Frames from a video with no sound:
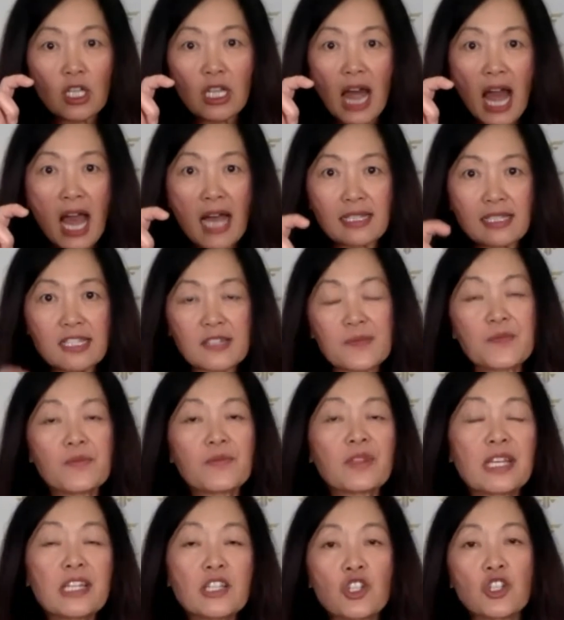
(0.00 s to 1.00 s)
glass
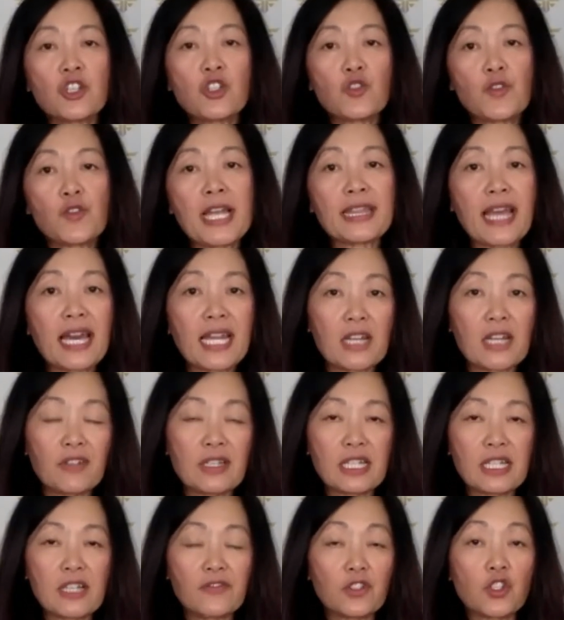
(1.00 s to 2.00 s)
and she drank that every
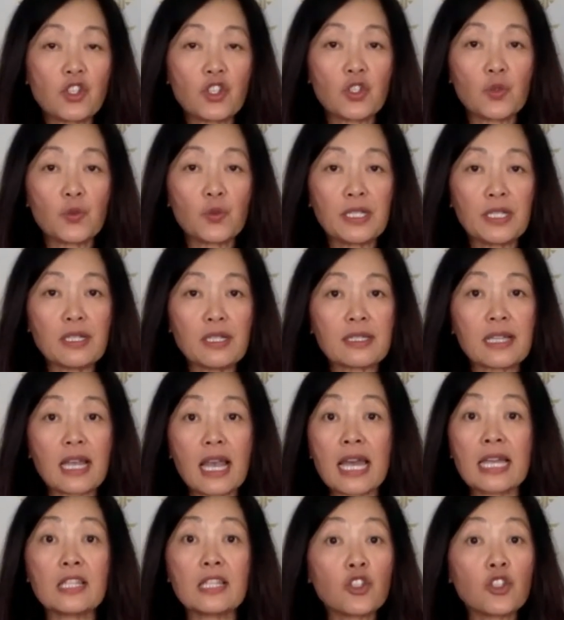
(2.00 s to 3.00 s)
day for 2 weeks.
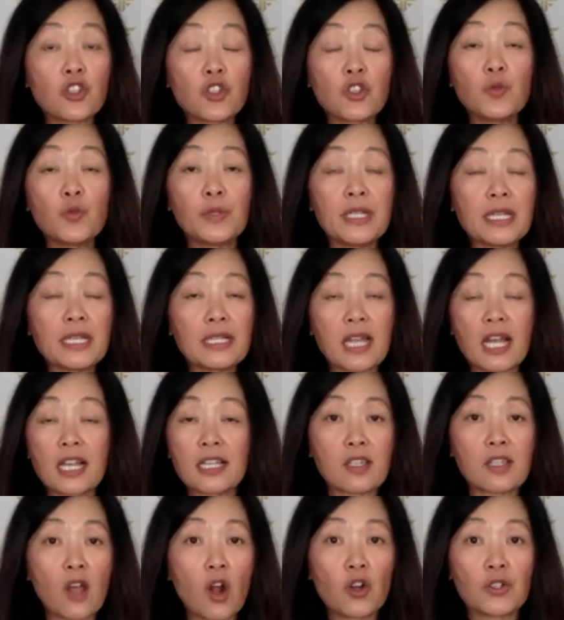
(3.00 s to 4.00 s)
And in 2 weeks, I
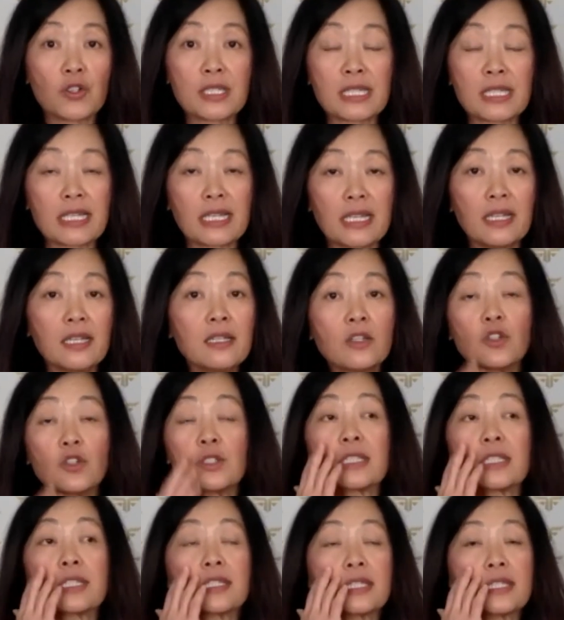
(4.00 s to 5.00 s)
saw her
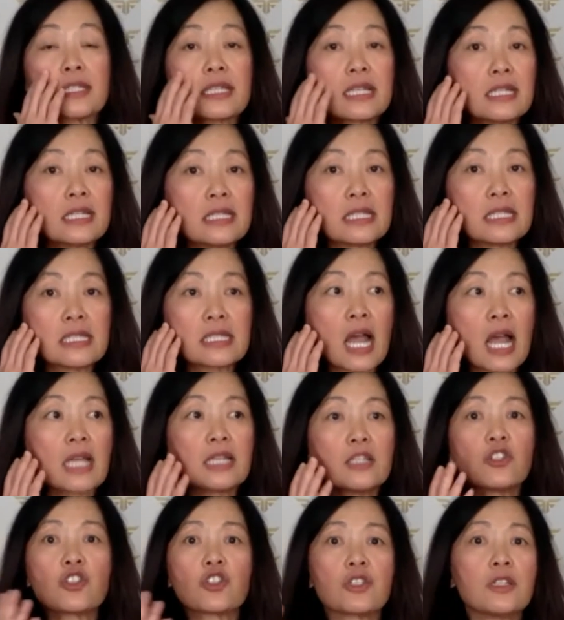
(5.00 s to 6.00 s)
skin's
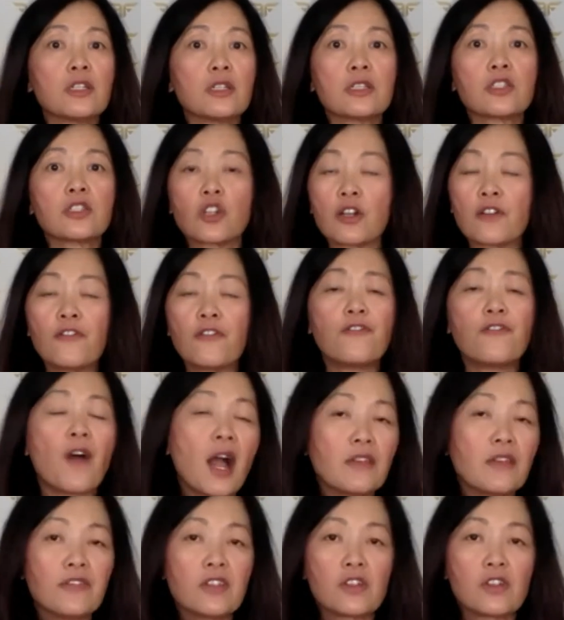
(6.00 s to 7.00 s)
tightened. She took
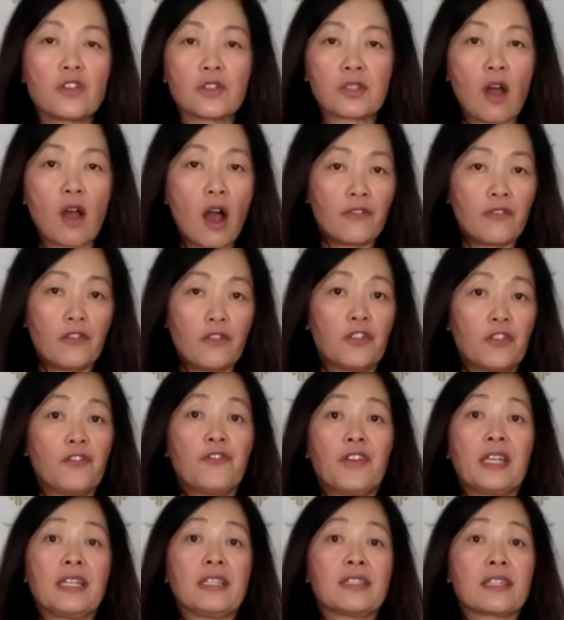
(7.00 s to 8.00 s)
5 years off of her
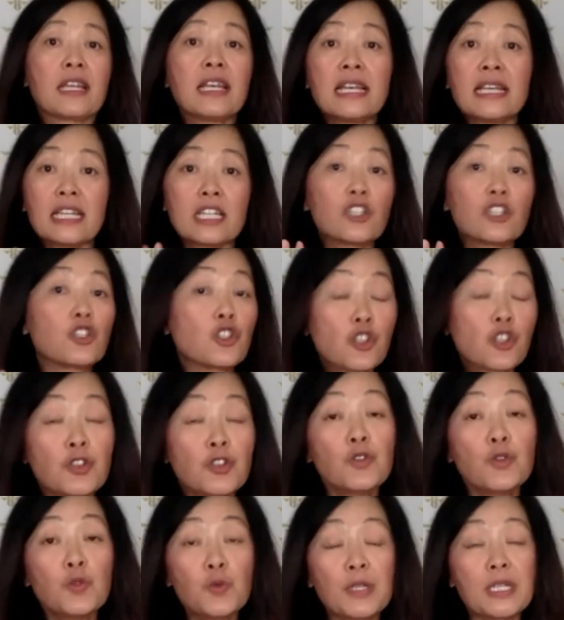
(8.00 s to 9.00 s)
face in
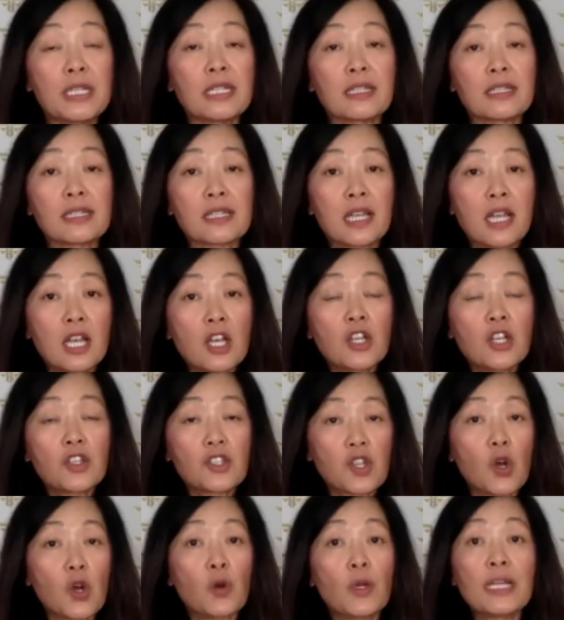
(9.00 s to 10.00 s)
2 weeks.
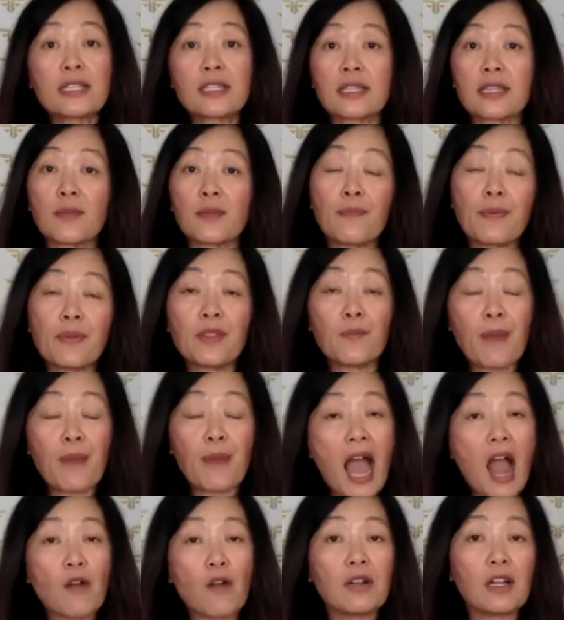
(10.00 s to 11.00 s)
So it's the
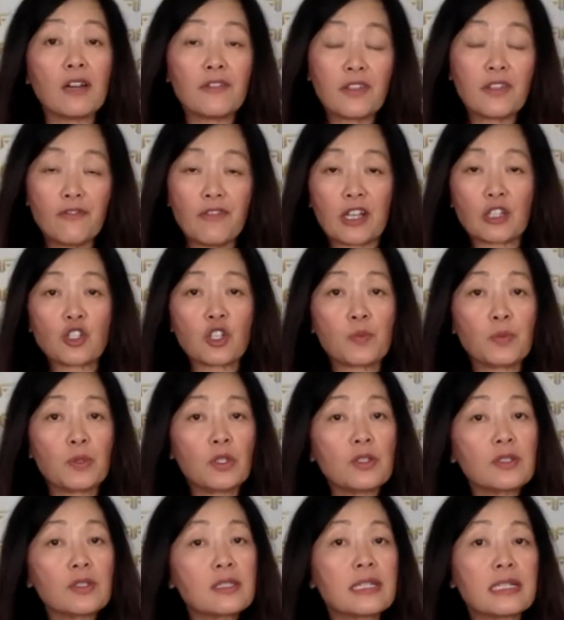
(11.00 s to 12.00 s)
power of the
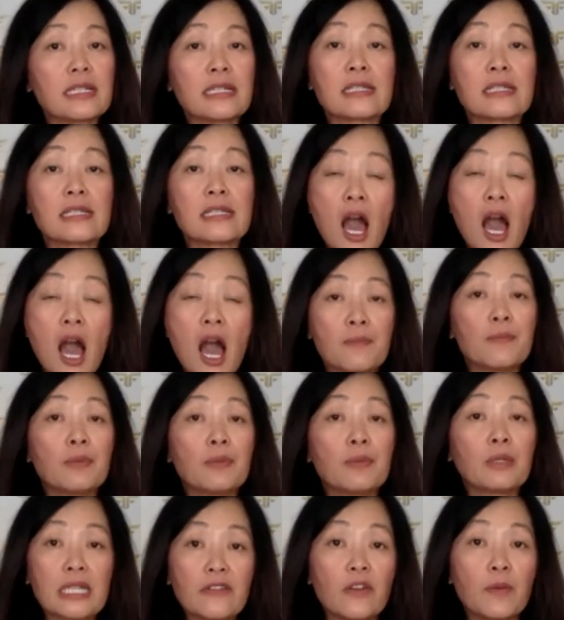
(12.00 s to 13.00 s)
vegetables is
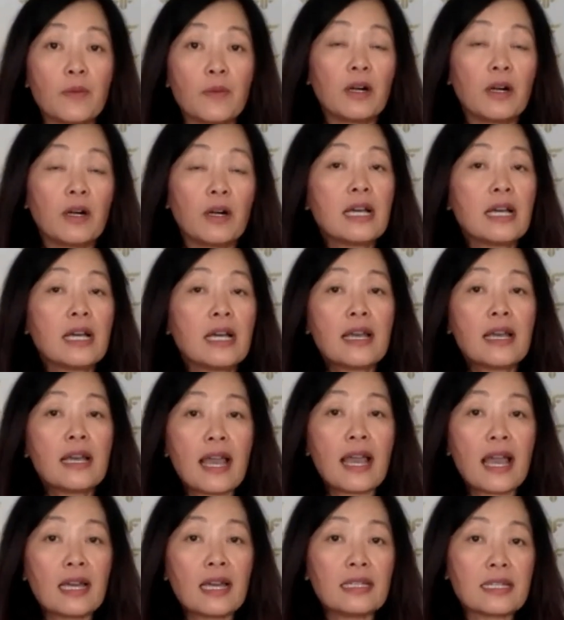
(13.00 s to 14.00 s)
unbelievable.
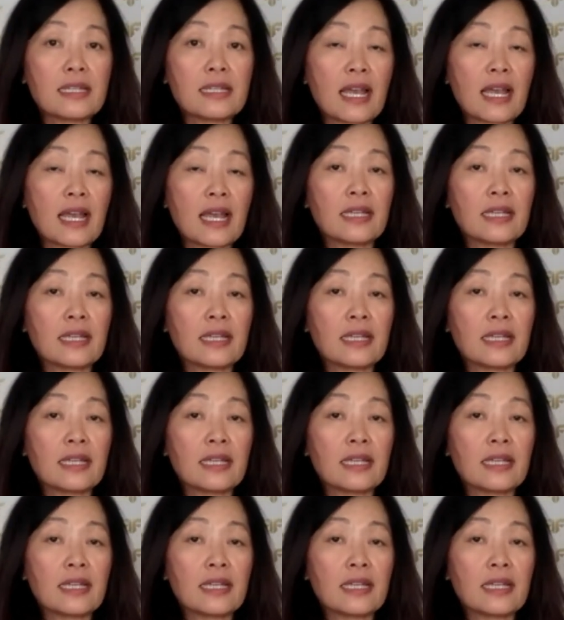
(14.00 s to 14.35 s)
And